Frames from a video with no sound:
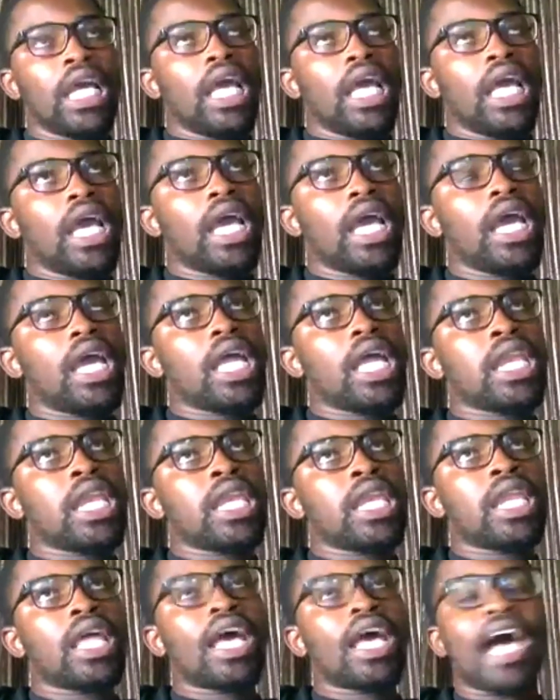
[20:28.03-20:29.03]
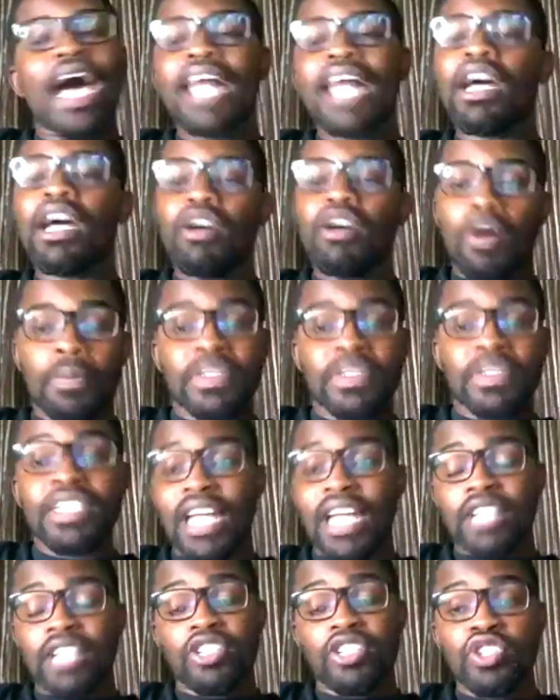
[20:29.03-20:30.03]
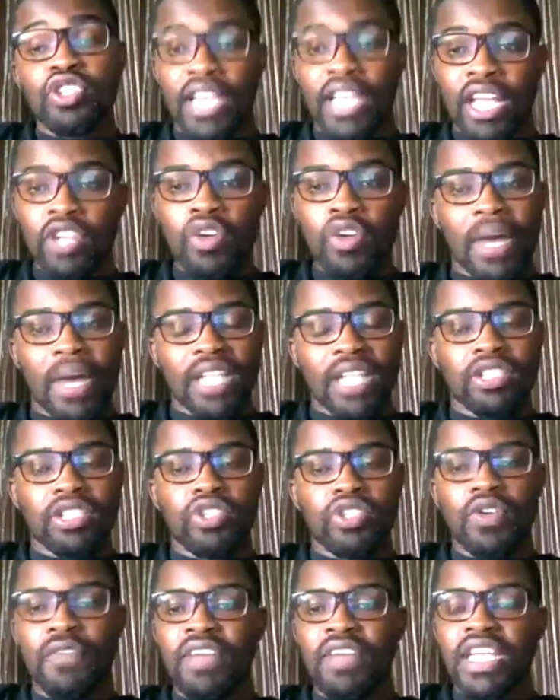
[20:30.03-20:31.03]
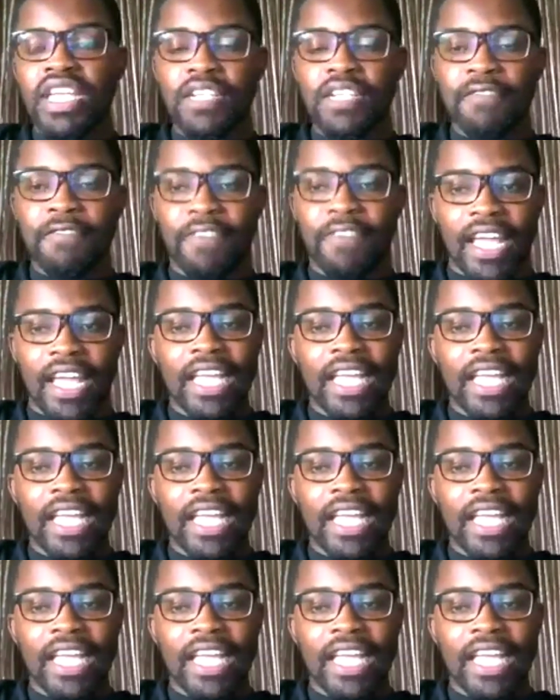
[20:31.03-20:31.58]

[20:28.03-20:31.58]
and other competition as usual, the UMaT Innovation Fair.